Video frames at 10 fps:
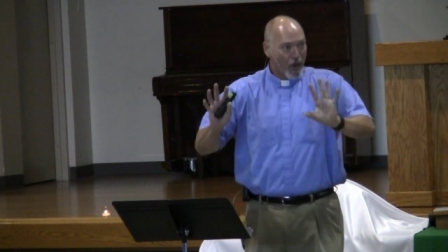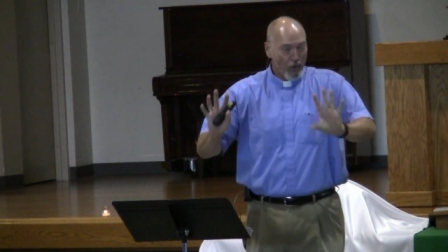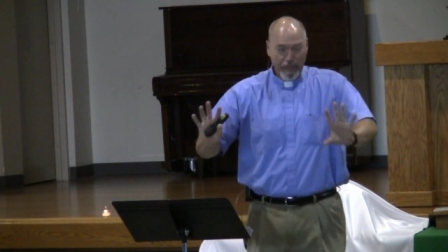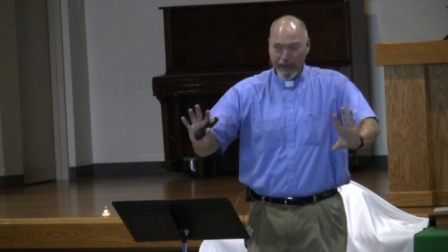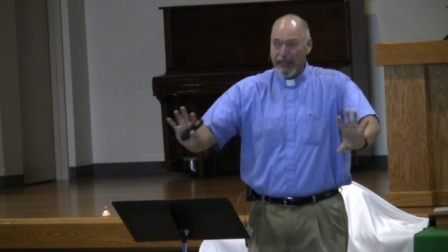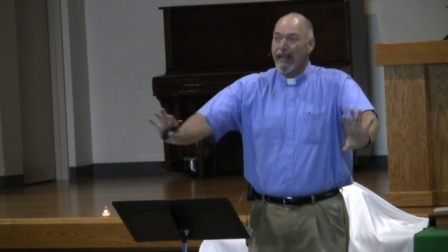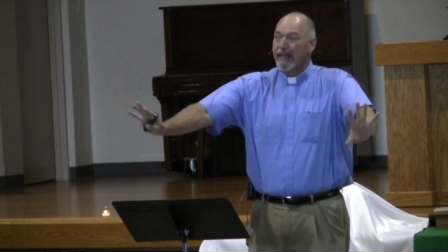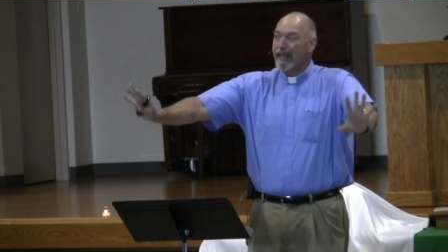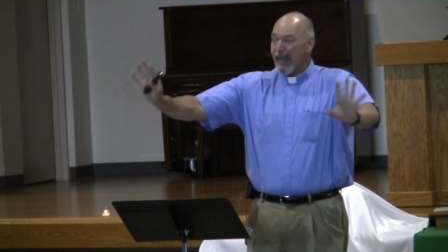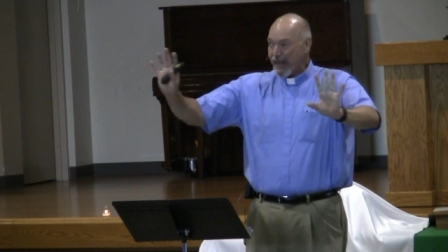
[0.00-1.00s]
will be
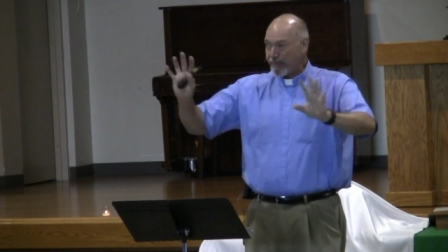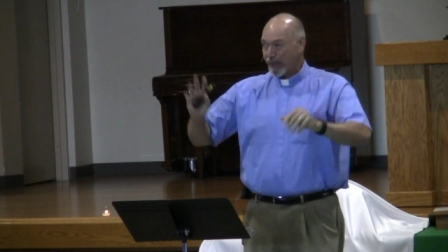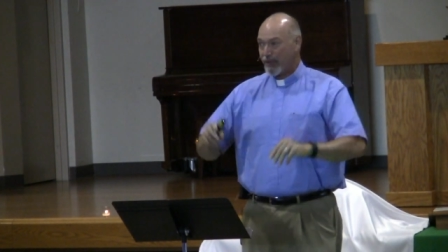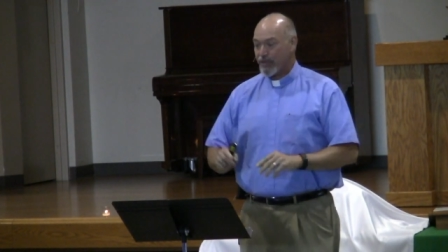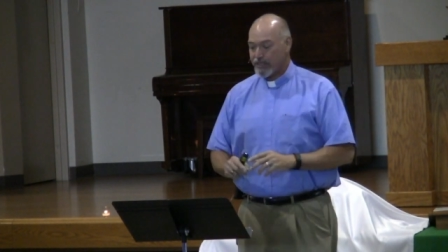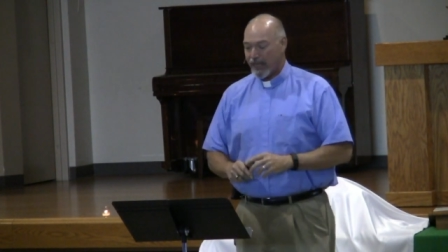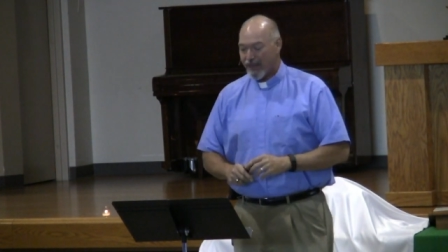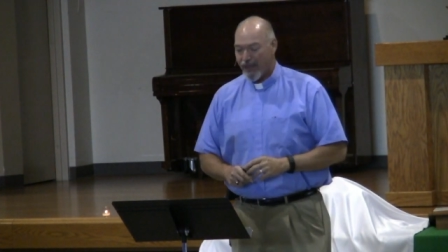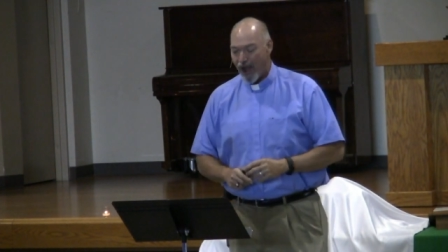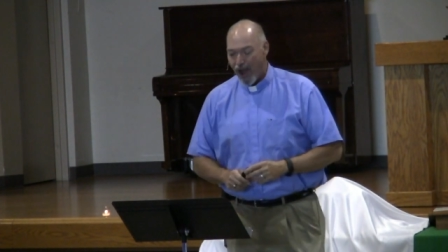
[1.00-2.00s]
laborers
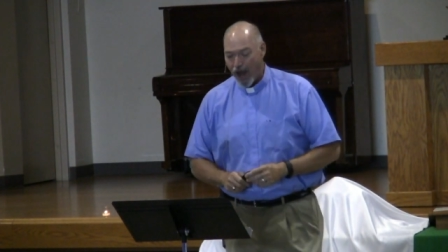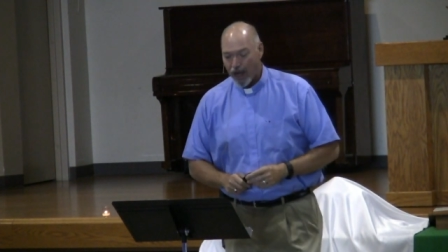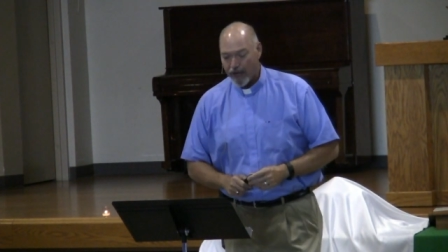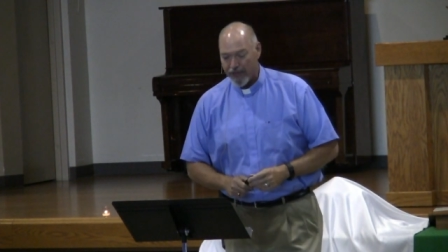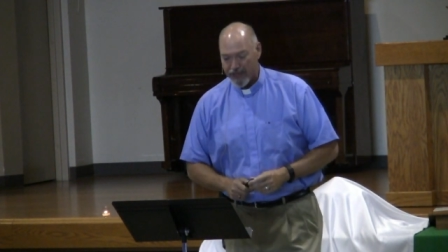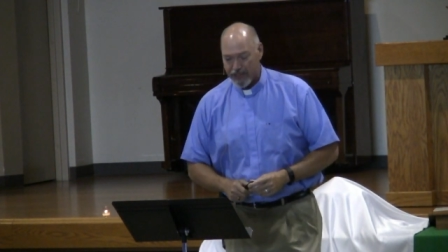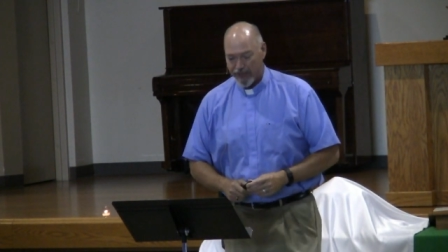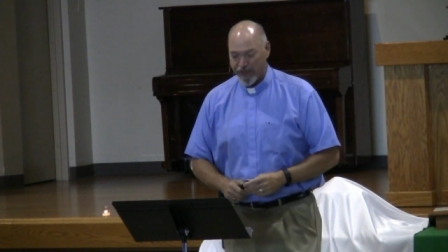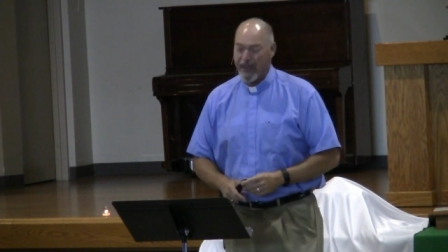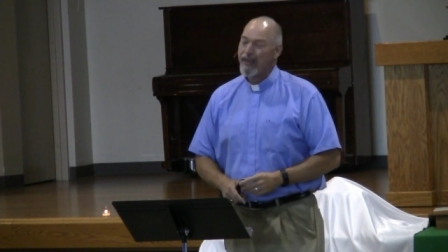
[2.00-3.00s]
in the harvest
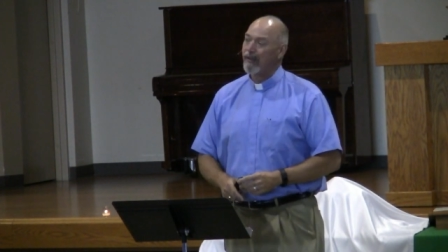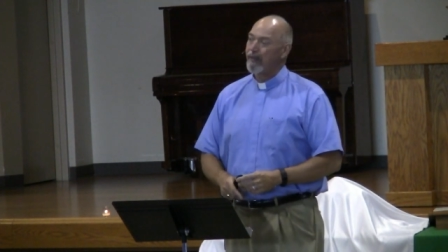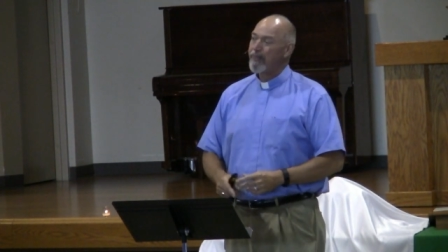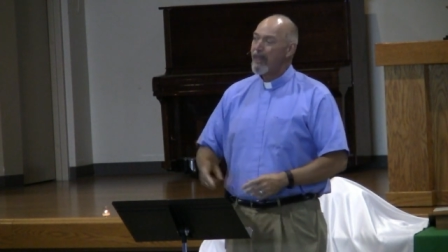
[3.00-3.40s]
field.